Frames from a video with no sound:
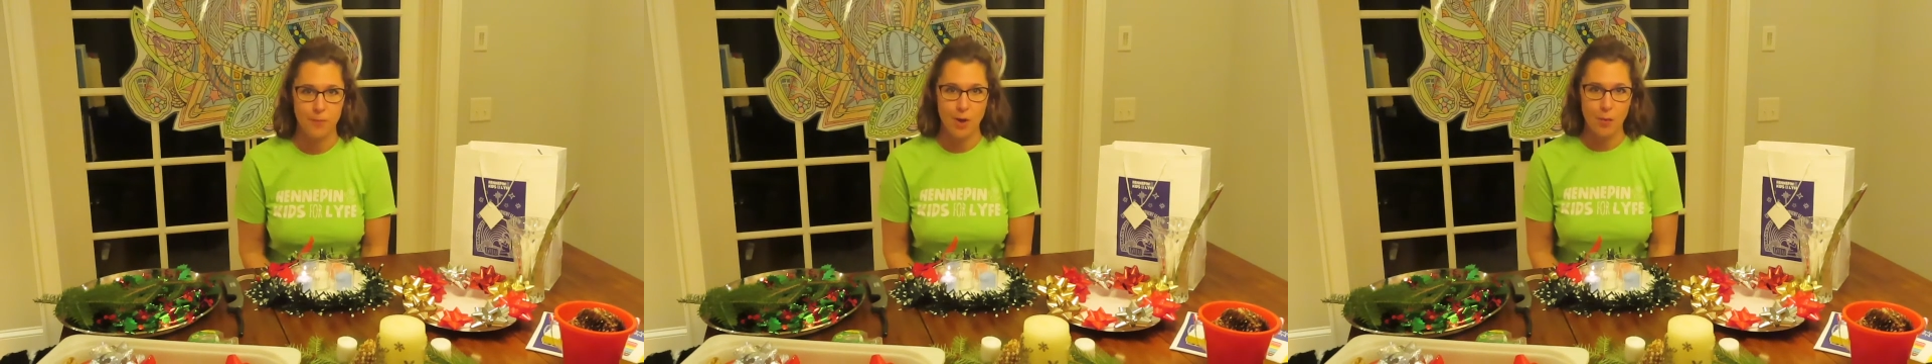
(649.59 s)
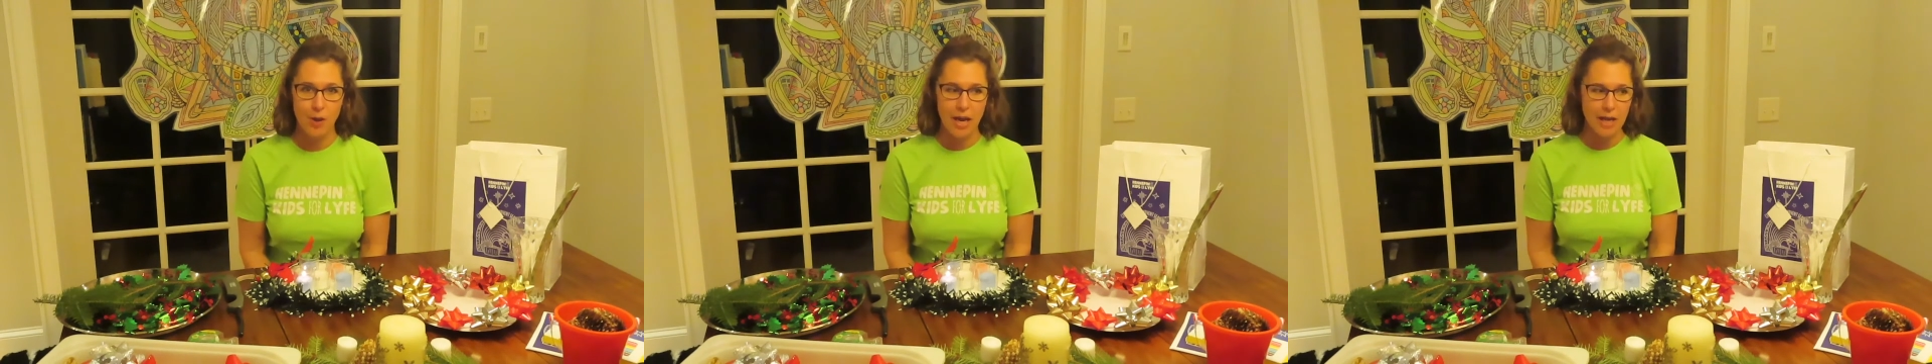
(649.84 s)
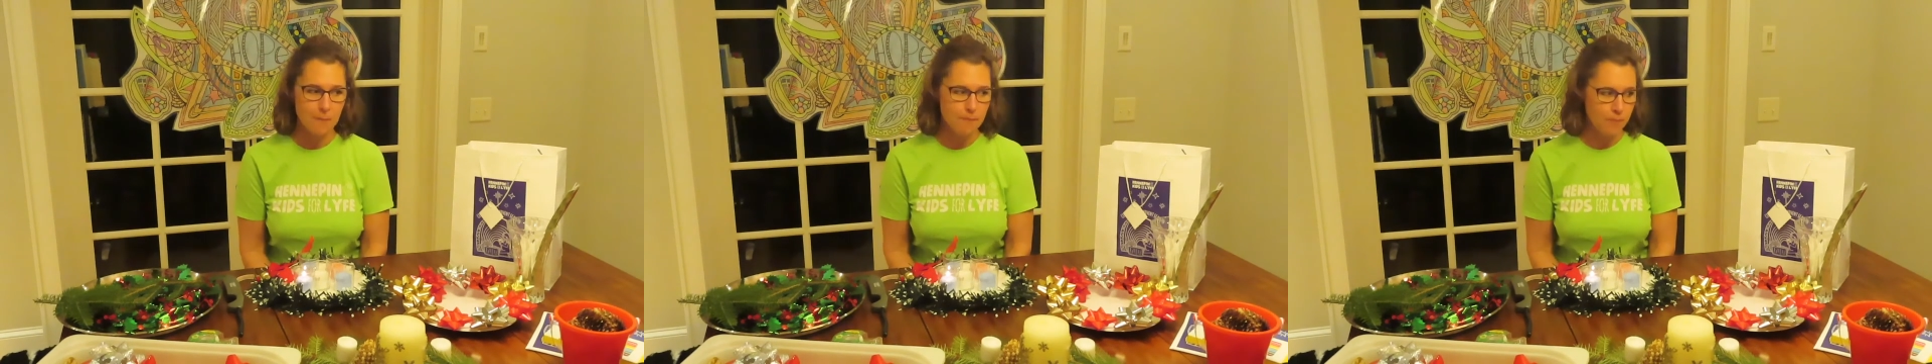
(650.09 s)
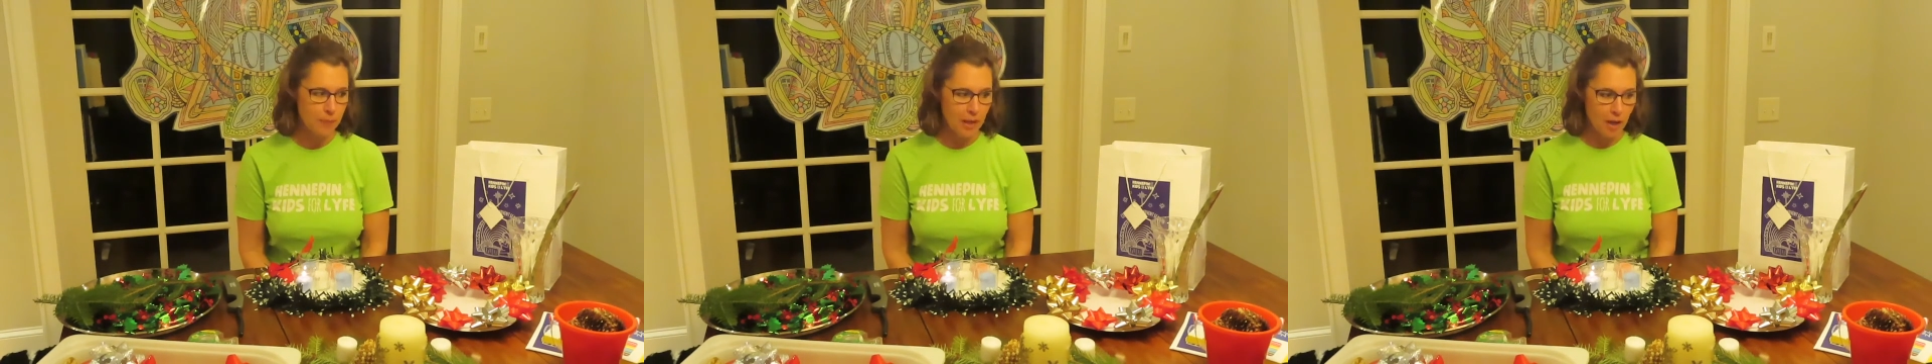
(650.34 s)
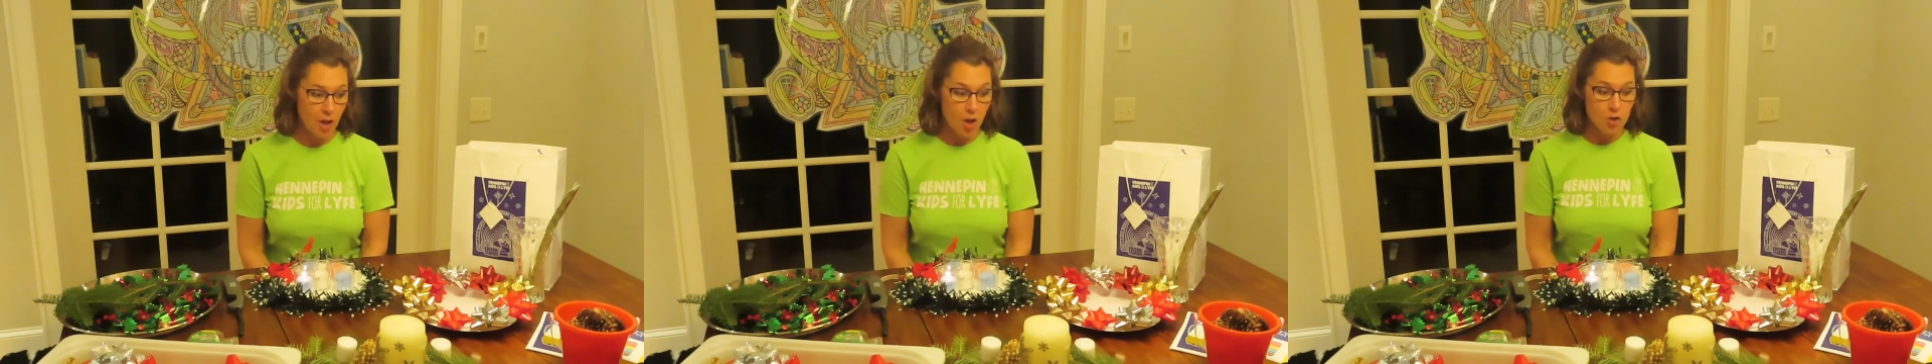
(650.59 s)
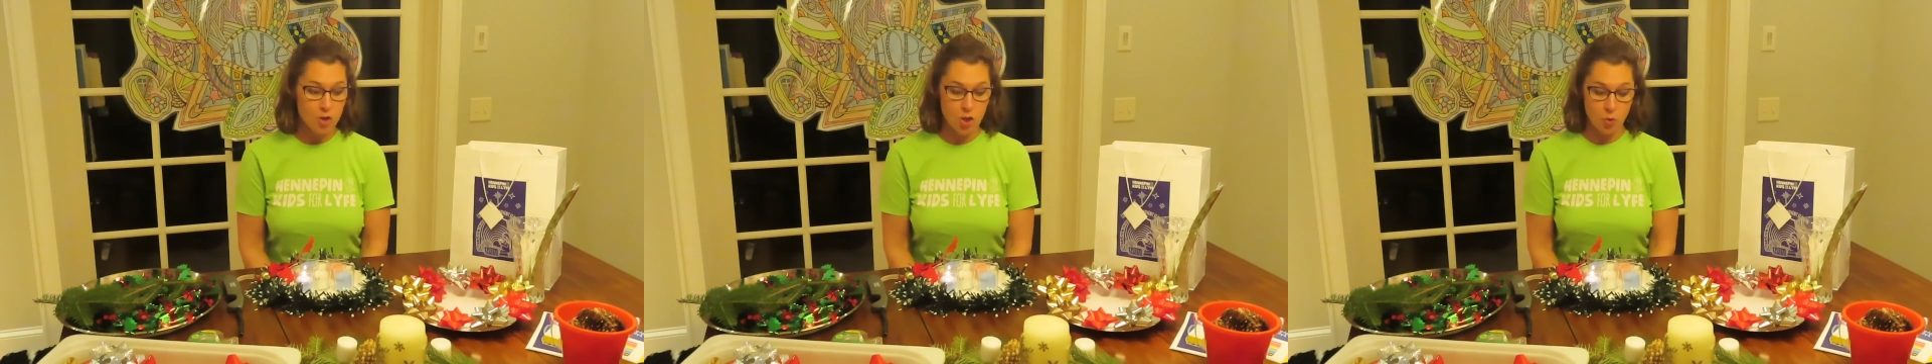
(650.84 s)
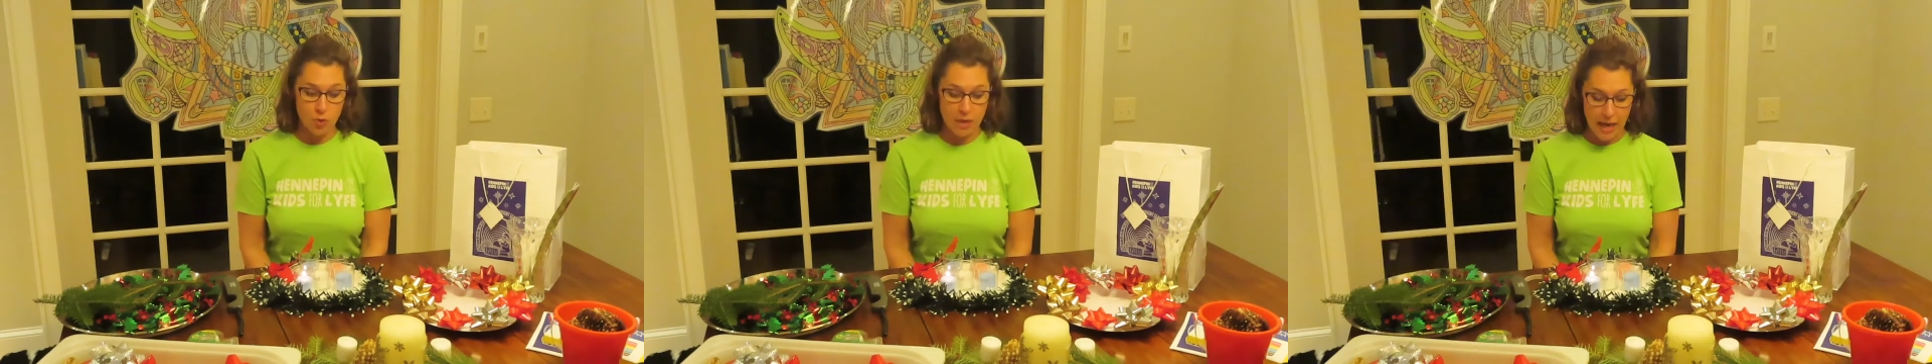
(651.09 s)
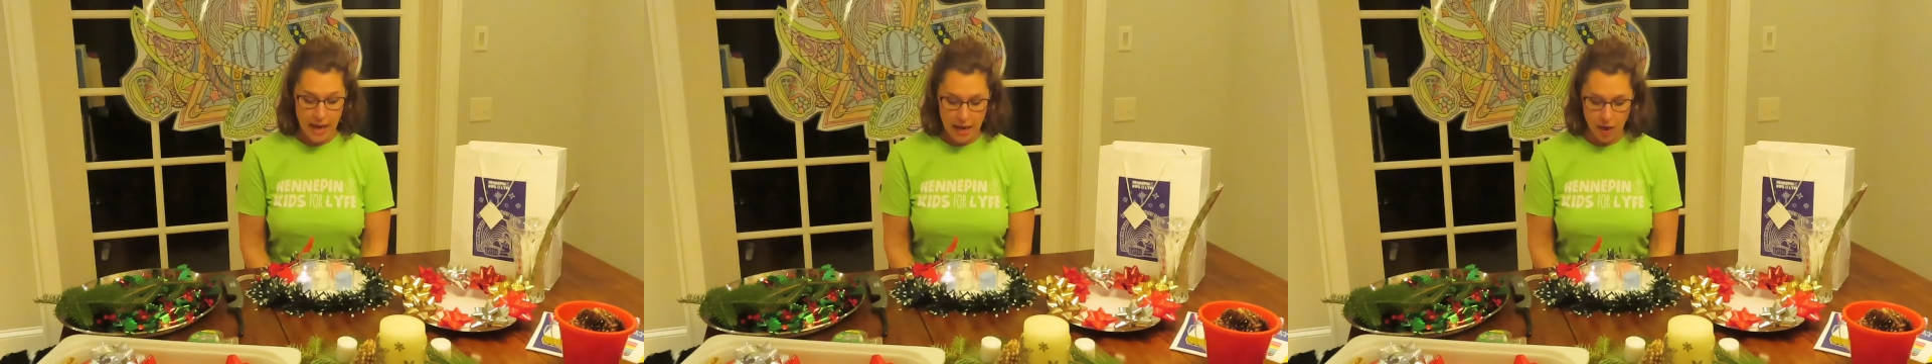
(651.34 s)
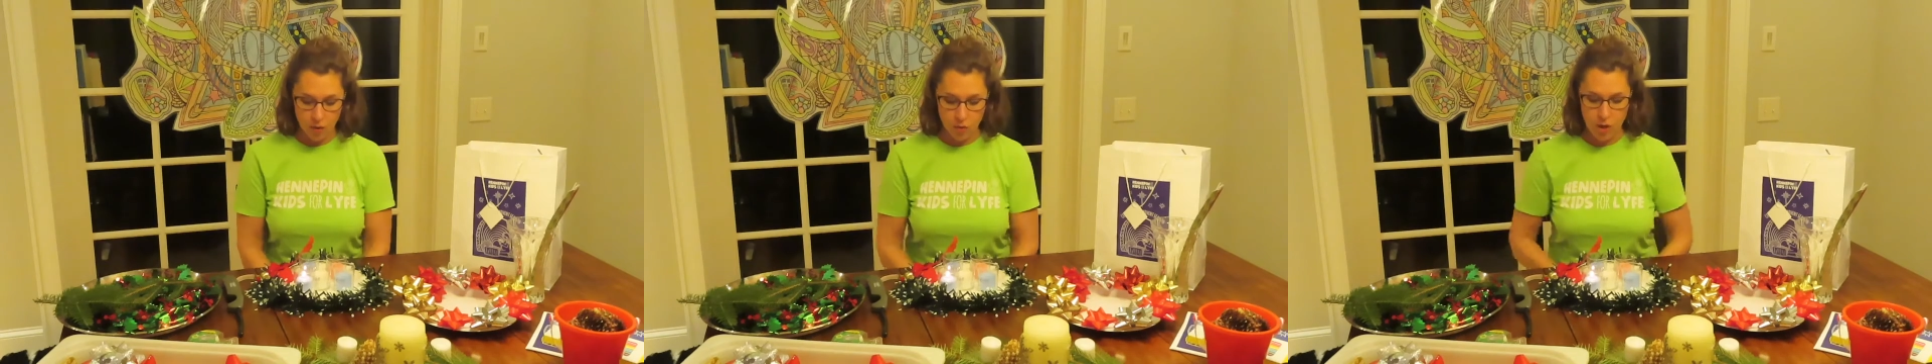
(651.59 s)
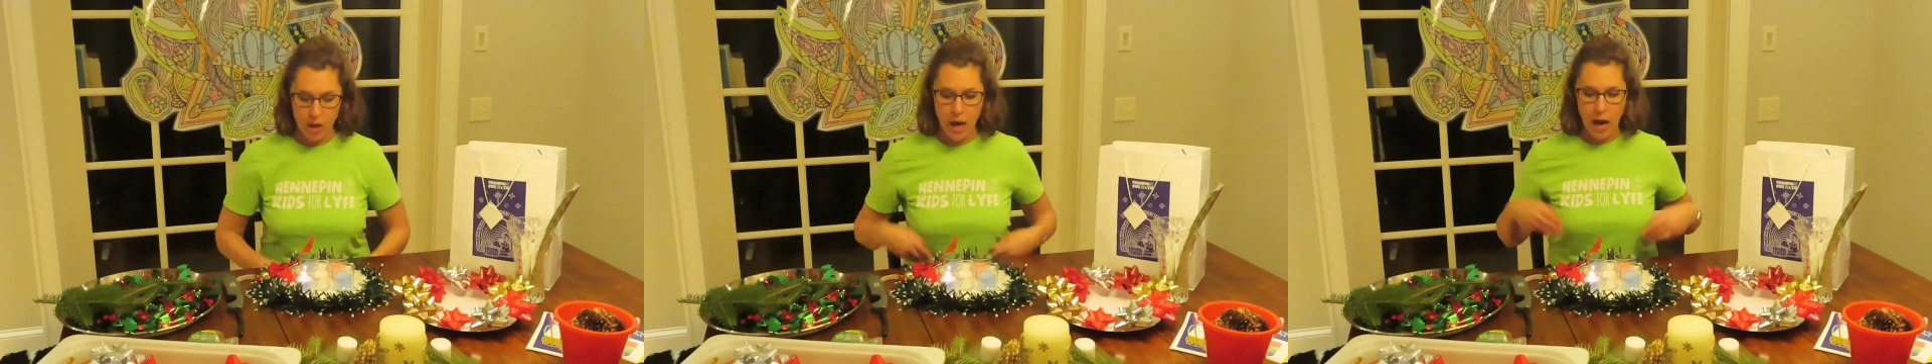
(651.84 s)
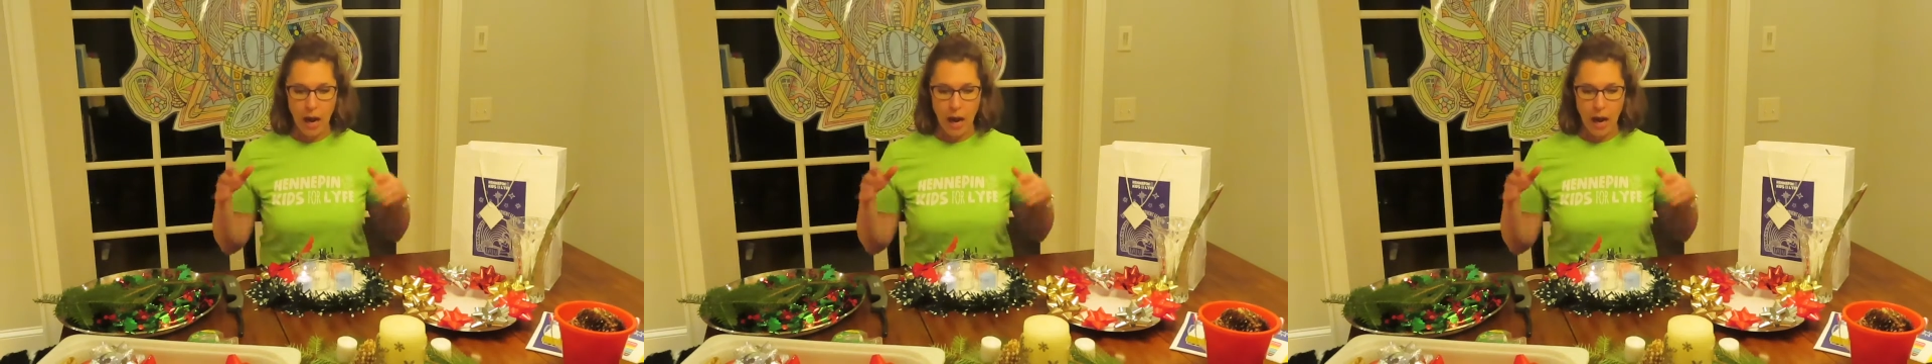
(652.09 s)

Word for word: Okay? So now